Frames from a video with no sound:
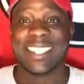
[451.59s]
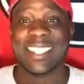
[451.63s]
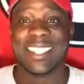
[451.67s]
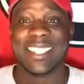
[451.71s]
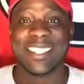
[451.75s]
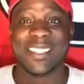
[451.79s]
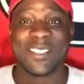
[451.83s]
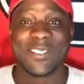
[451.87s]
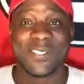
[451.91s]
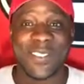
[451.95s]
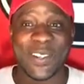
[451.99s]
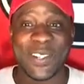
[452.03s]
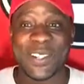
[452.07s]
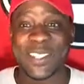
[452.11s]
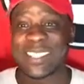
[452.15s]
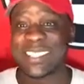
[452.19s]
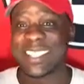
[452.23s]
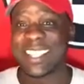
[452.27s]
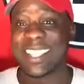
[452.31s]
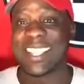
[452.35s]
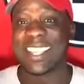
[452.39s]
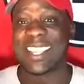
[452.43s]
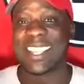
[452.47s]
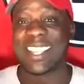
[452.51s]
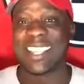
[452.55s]
The first
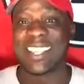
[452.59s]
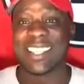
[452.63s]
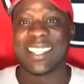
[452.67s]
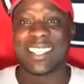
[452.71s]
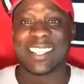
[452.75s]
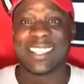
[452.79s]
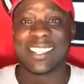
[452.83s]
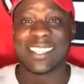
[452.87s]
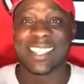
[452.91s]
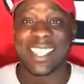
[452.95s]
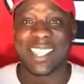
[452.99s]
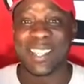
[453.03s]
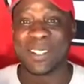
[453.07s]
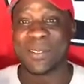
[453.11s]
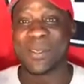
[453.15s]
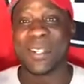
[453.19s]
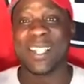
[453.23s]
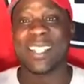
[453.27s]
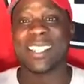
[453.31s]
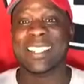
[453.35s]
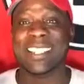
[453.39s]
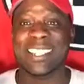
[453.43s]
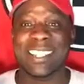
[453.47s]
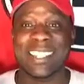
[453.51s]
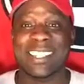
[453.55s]
time in
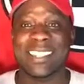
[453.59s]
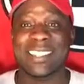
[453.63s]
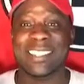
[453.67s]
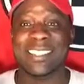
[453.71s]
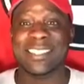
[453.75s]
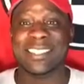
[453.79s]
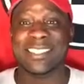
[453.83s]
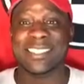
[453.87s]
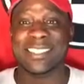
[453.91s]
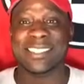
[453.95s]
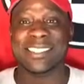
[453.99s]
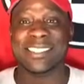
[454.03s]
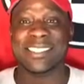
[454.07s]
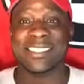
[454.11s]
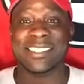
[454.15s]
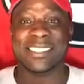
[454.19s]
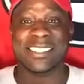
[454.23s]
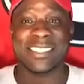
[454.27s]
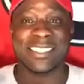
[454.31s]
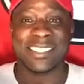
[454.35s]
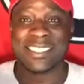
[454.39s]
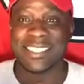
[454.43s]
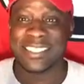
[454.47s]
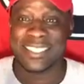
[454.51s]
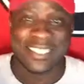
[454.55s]
31 years,
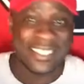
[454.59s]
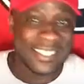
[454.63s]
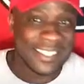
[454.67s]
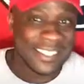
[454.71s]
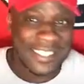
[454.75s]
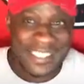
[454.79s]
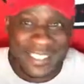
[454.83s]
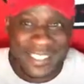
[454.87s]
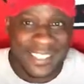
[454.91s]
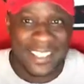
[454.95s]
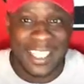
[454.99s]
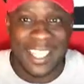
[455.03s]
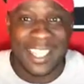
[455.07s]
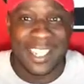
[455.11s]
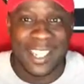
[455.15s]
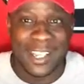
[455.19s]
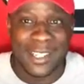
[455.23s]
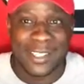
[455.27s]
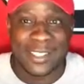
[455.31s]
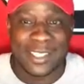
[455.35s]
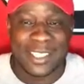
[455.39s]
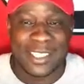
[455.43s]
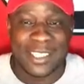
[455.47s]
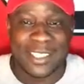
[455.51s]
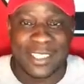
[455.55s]
they
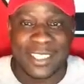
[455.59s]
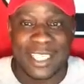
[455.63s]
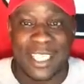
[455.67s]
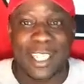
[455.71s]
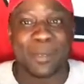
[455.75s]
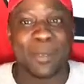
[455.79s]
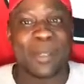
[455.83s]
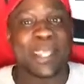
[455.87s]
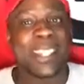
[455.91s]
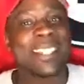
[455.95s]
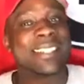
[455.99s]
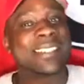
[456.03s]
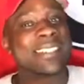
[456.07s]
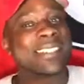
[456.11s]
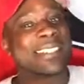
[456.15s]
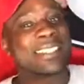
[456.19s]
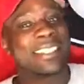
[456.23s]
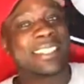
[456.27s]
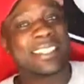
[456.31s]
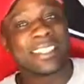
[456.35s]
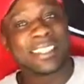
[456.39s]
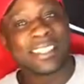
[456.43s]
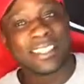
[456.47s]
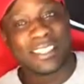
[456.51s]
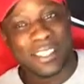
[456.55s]
lost to Kentucky. But that's
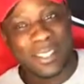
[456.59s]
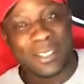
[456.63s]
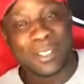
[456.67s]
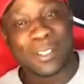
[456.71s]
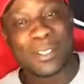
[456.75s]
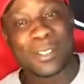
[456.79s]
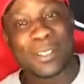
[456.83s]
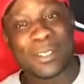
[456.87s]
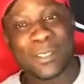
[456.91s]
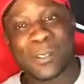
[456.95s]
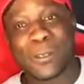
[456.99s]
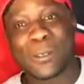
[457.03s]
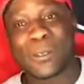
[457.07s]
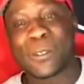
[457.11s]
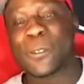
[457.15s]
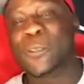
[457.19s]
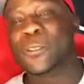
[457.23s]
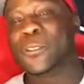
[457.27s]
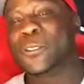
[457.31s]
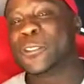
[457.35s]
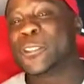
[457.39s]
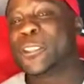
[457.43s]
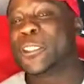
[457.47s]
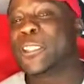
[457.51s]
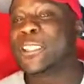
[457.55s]
another story, too. So,
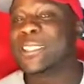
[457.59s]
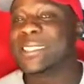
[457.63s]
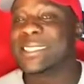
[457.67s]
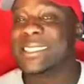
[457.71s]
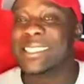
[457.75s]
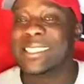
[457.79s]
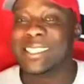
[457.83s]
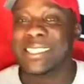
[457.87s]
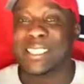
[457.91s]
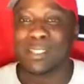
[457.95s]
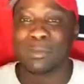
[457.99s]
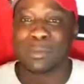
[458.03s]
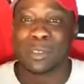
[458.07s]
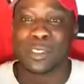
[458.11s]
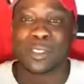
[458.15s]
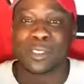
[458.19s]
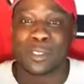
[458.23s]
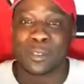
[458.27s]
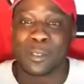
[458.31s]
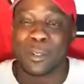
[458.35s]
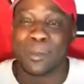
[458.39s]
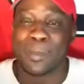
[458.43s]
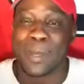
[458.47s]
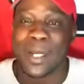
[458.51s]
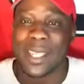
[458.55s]
Georgia's number
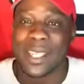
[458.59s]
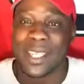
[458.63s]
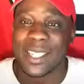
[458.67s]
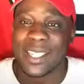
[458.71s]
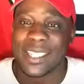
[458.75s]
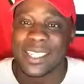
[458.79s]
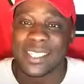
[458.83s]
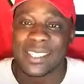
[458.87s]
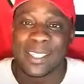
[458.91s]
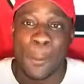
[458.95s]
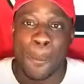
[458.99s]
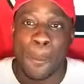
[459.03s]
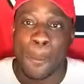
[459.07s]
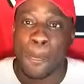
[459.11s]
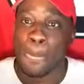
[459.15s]
two on my list.